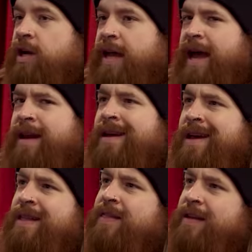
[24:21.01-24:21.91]
Again,
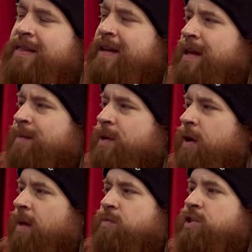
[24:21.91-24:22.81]
the debut
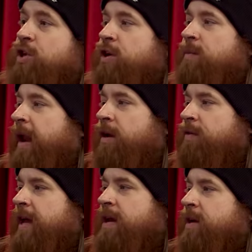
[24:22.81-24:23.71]
album was good, but I don't
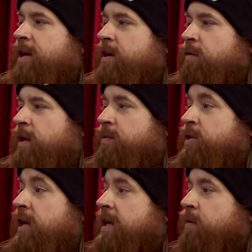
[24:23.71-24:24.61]
think anybody could have really
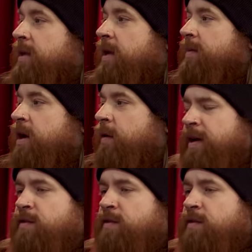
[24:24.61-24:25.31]
predicted where they'd be going,